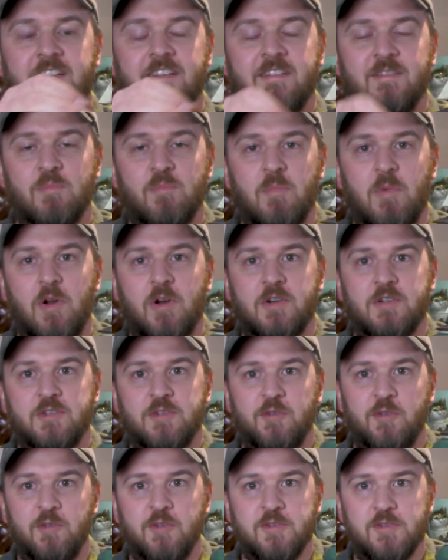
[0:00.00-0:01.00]

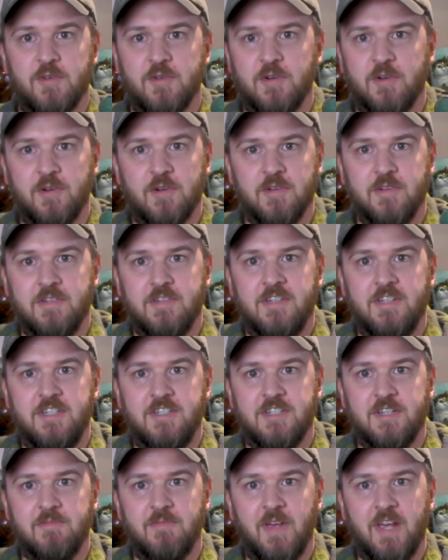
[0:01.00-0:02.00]
Marshall's or
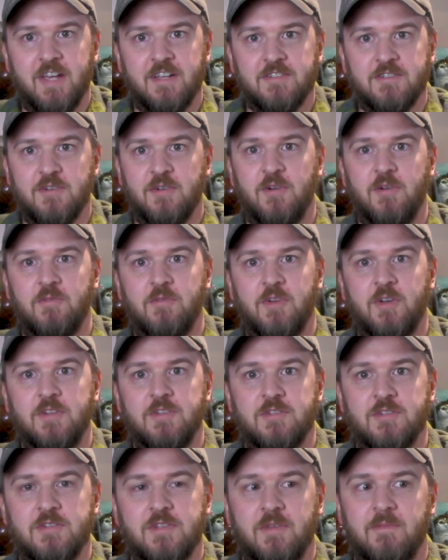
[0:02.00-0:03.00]
TJ Maxx or Home
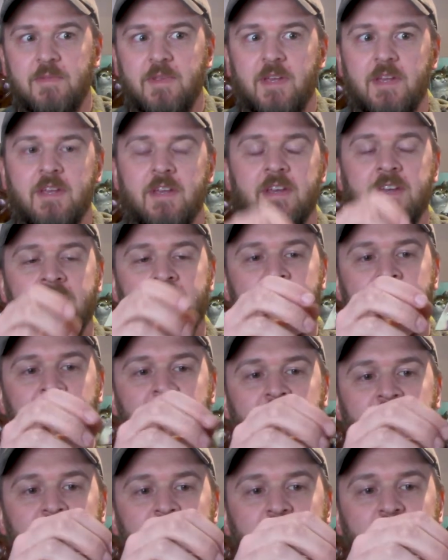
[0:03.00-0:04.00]
Goods or something.
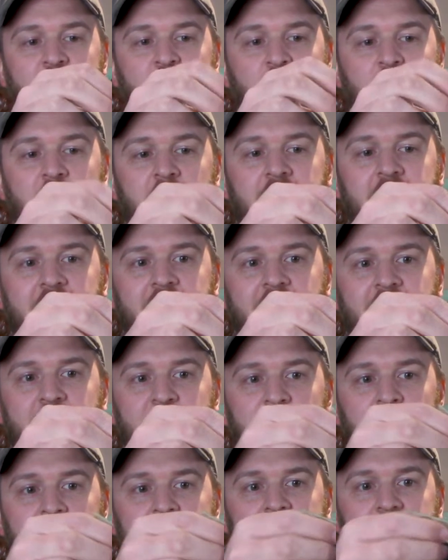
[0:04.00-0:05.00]
But I
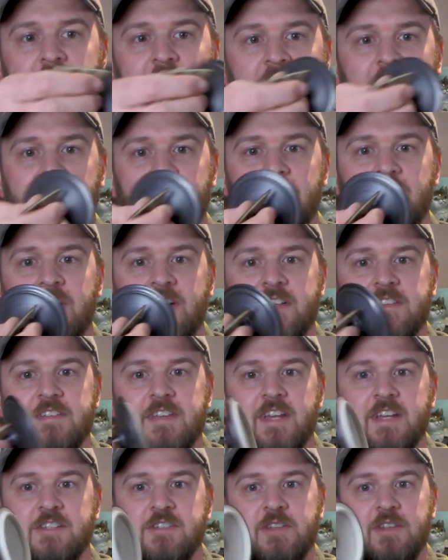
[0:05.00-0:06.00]
picked it up and it's
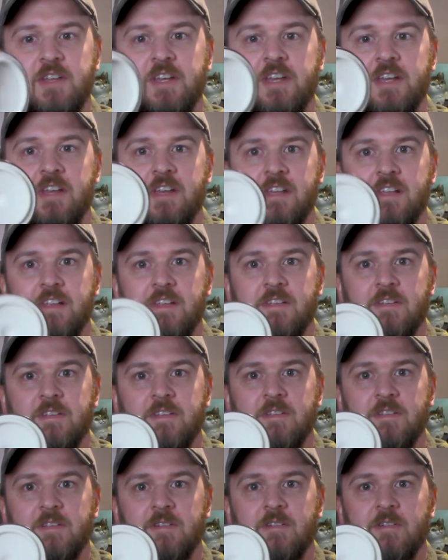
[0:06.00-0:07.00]
actually
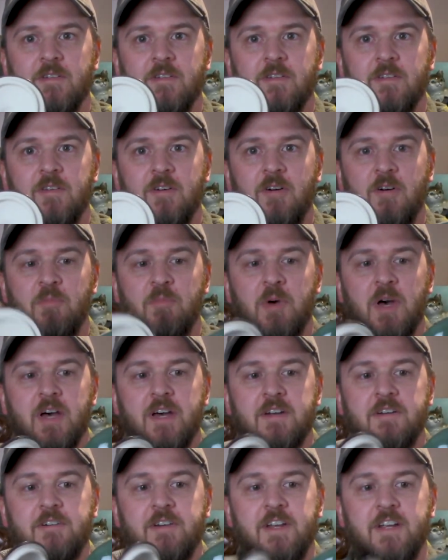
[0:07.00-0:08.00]
all
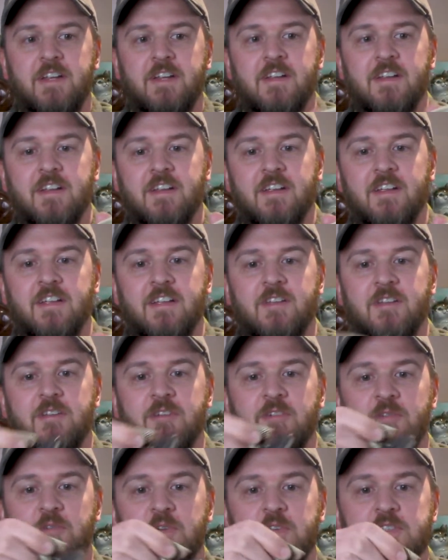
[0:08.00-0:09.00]
pottery,
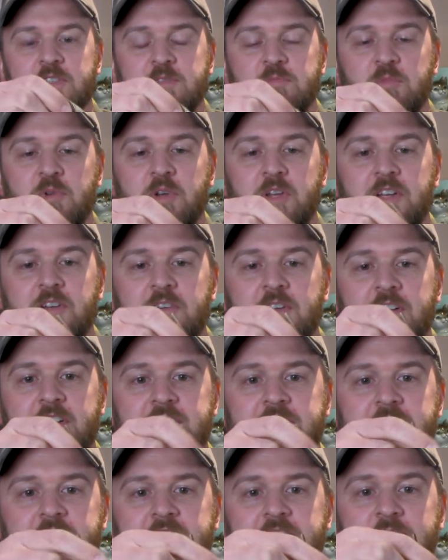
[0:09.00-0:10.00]
which is pretty
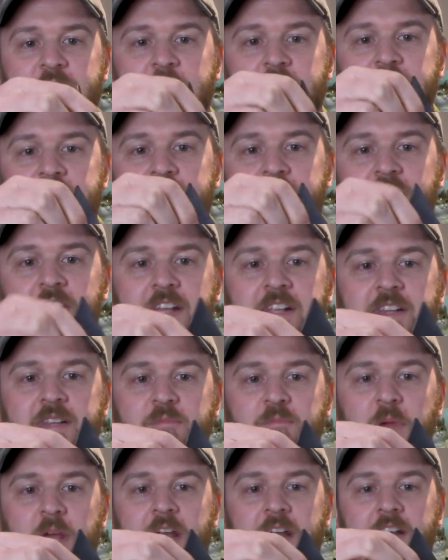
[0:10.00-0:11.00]
crazy, especially like the
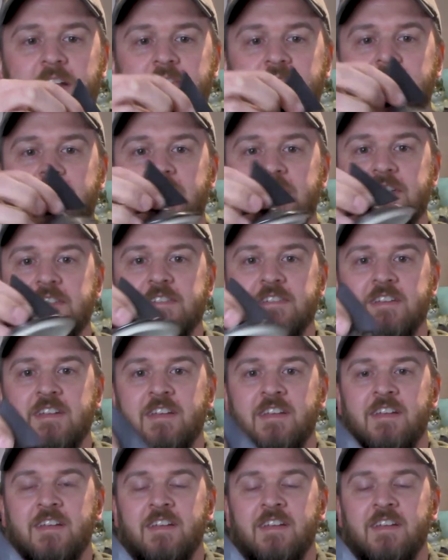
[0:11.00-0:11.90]
back of this.